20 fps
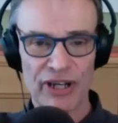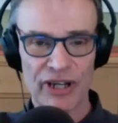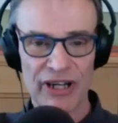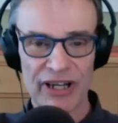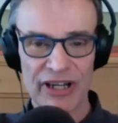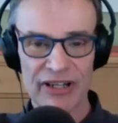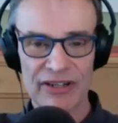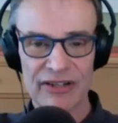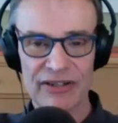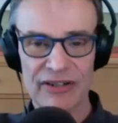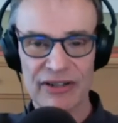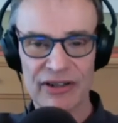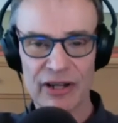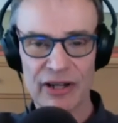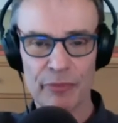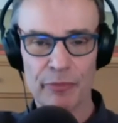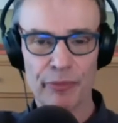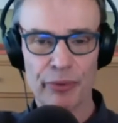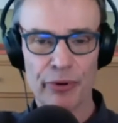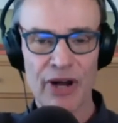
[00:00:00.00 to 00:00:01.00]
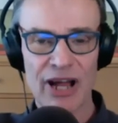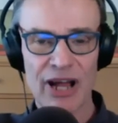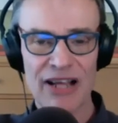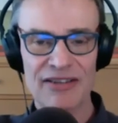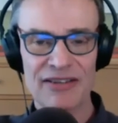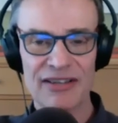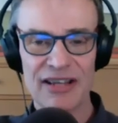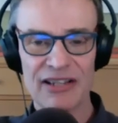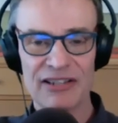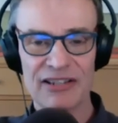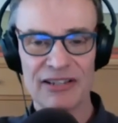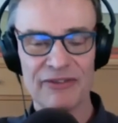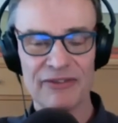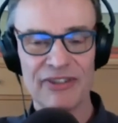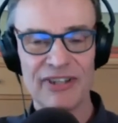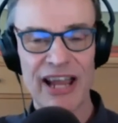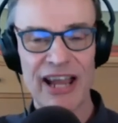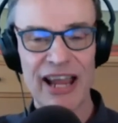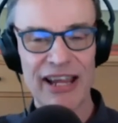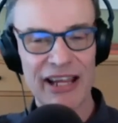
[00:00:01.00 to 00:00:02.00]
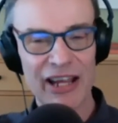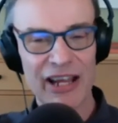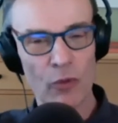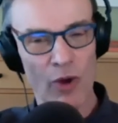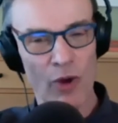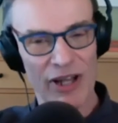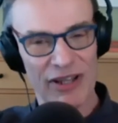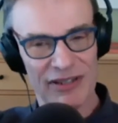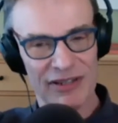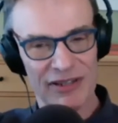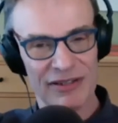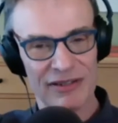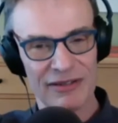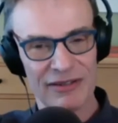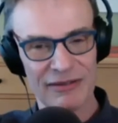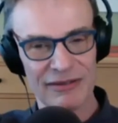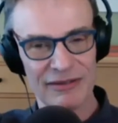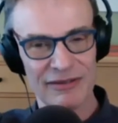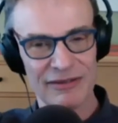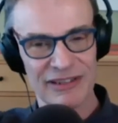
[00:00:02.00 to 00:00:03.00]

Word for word: is the process of taking what's